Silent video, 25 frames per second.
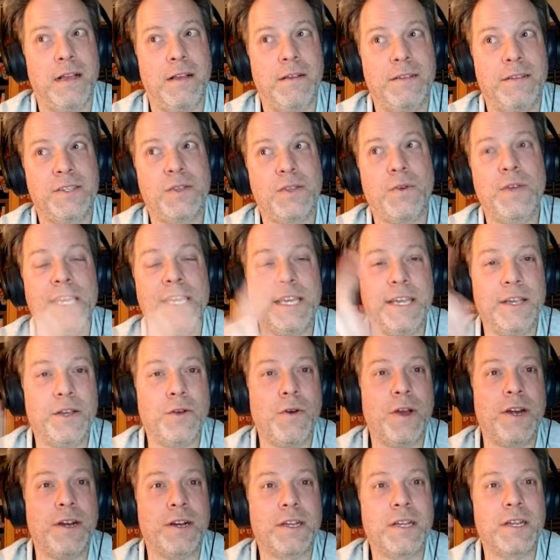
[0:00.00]
so he can
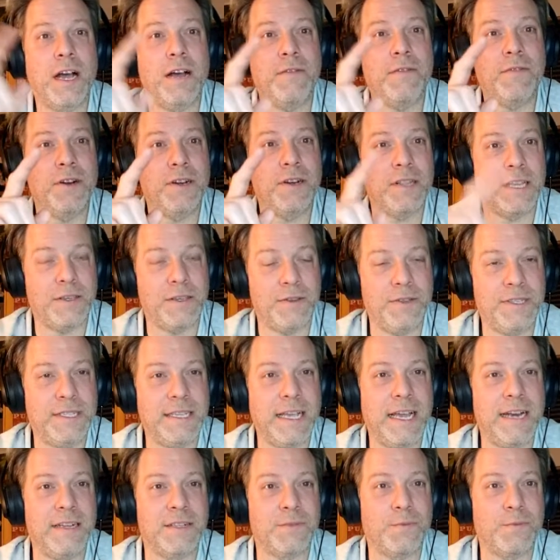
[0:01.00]
go undercover, like you
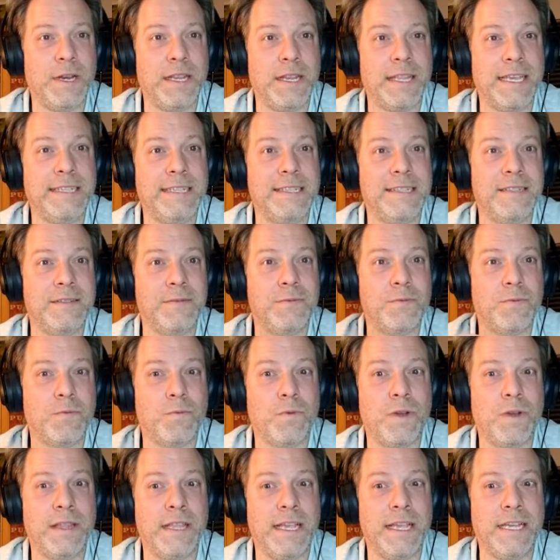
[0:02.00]
said, is when
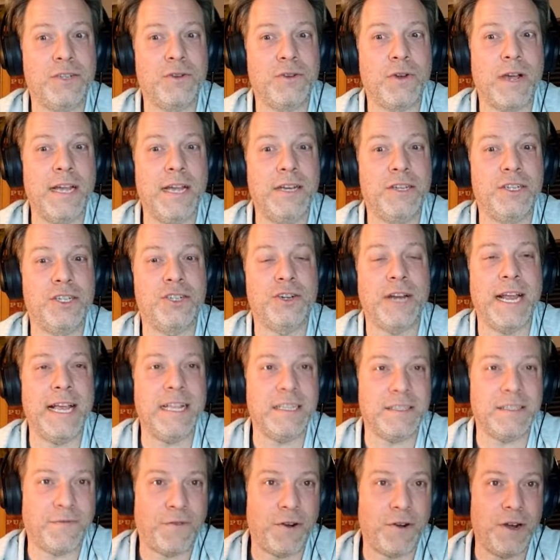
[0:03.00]
they try to
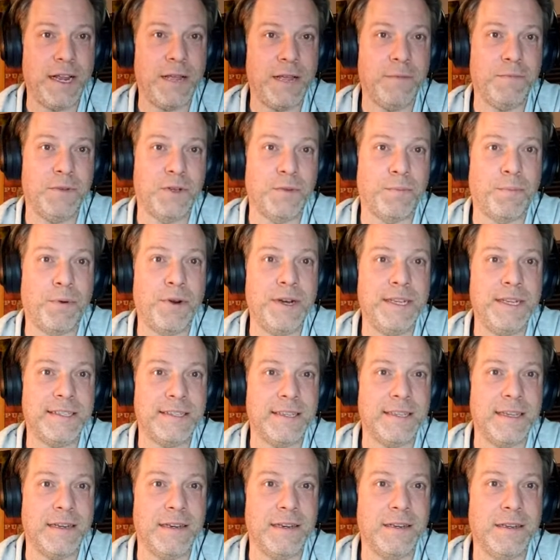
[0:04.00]
transfer him to
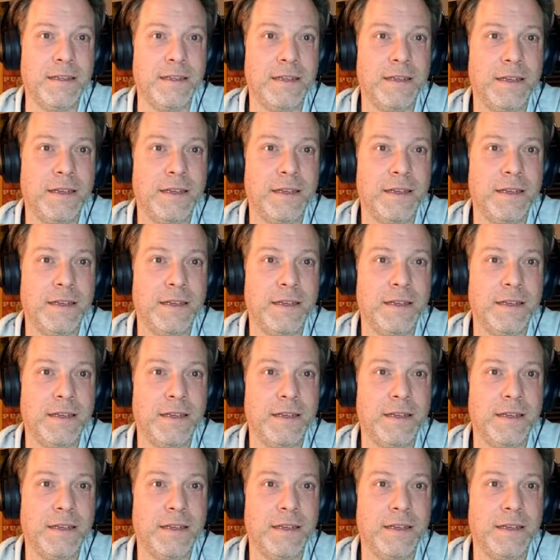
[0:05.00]
prison,